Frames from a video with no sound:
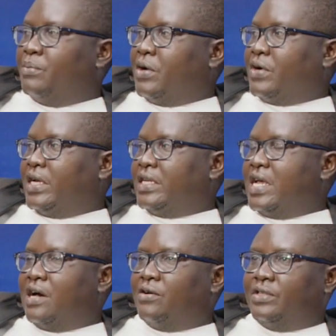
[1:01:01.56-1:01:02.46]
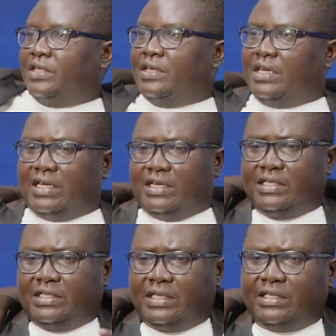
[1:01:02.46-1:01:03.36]
But right now,
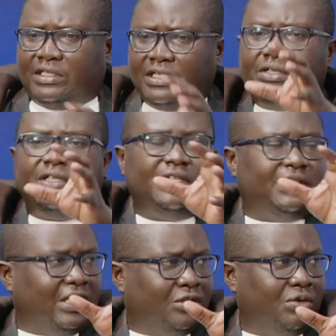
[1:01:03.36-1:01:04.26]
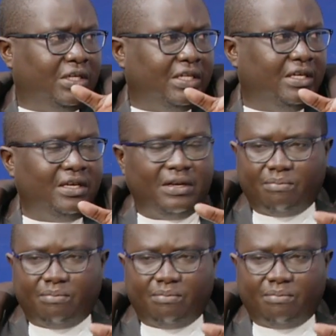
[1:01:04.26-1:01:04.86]
there's still insecurity,